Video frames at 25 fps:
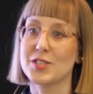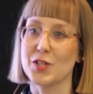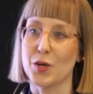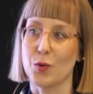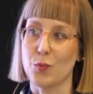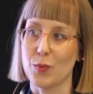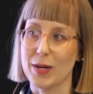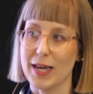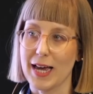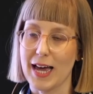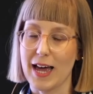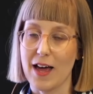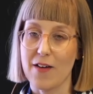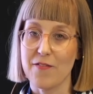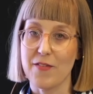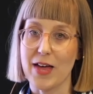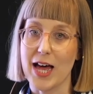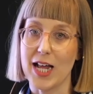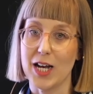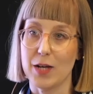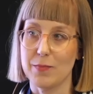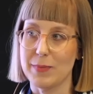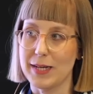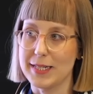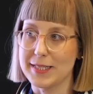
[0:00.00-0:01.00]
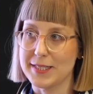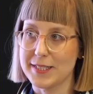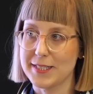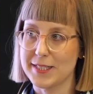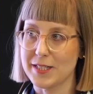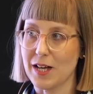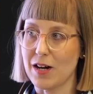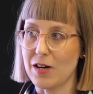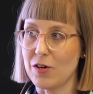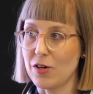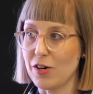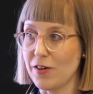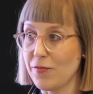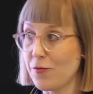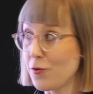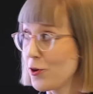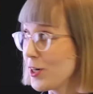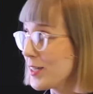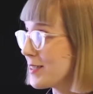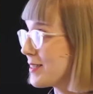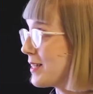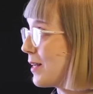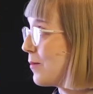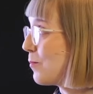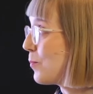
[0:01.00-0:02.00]
So we have elements that are, for
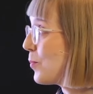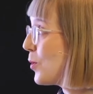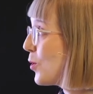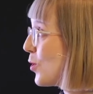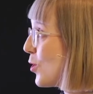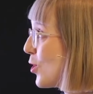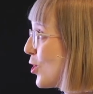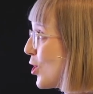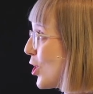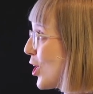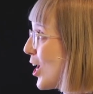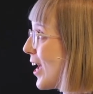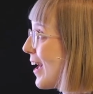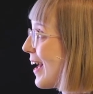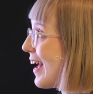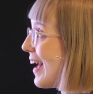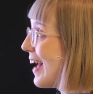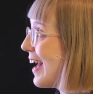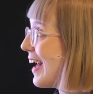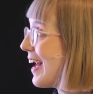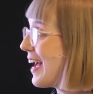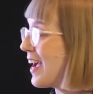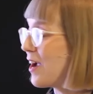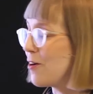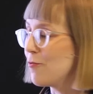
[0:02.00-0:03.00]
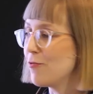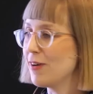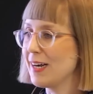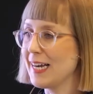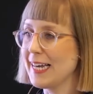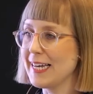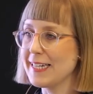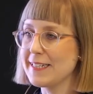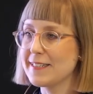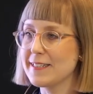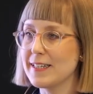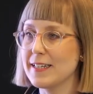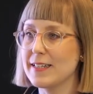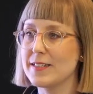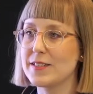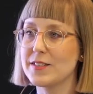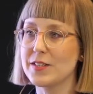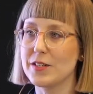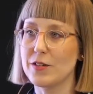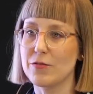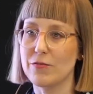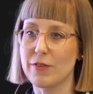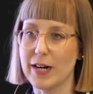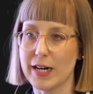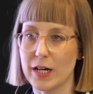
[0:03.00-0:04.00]
example, related
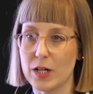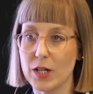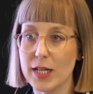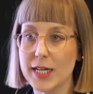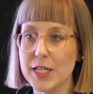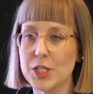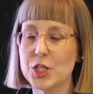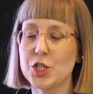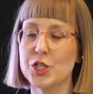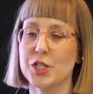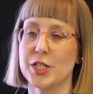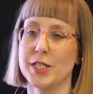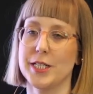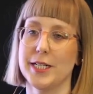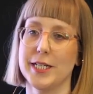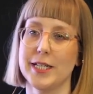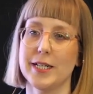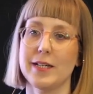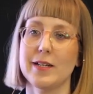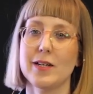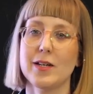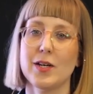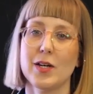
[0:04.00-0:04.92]
to regulation.